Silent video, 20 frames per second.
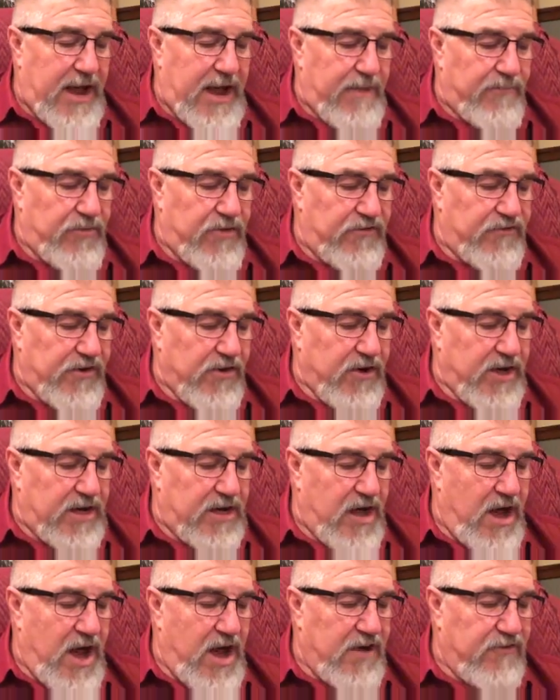and the very
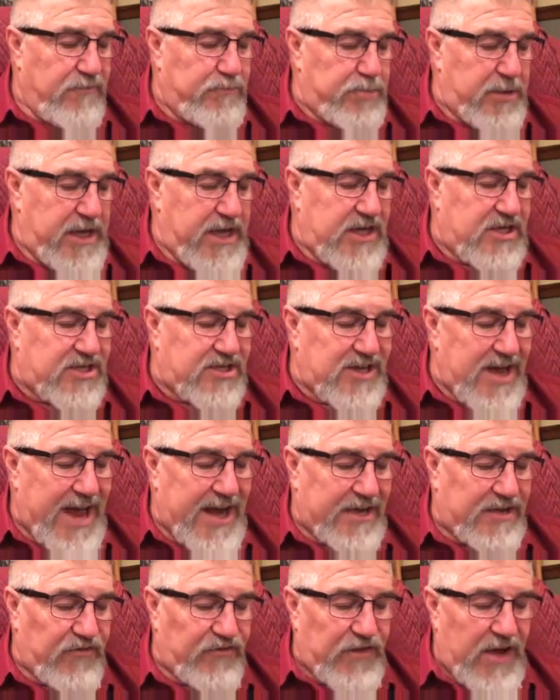God of peace
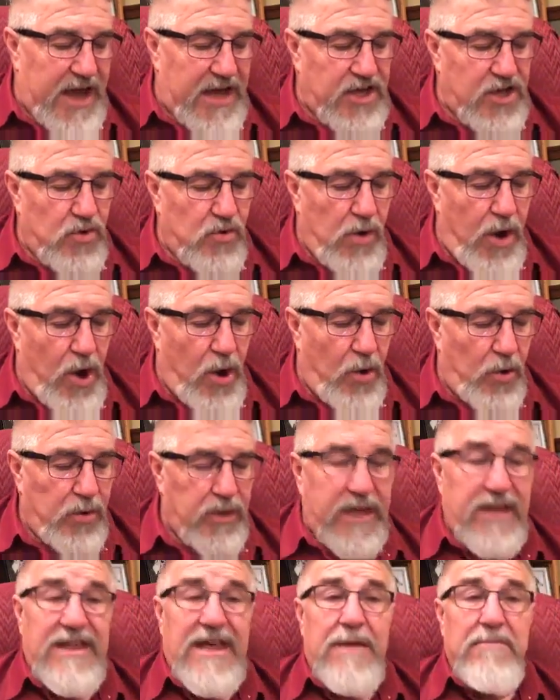sanctify you
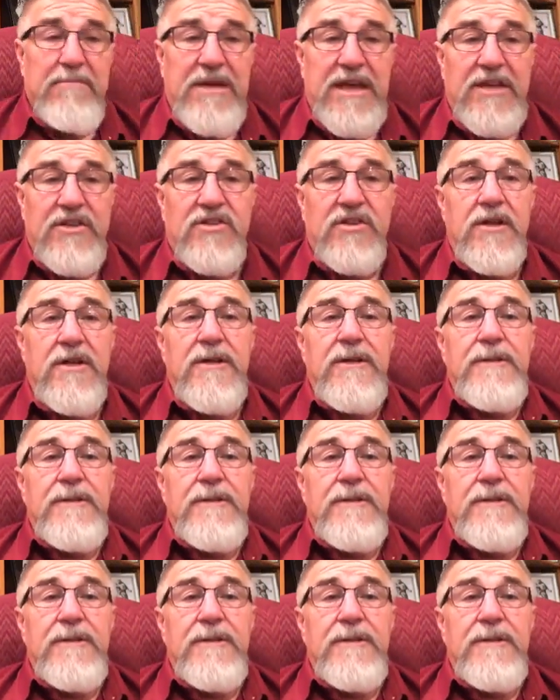wholly. That means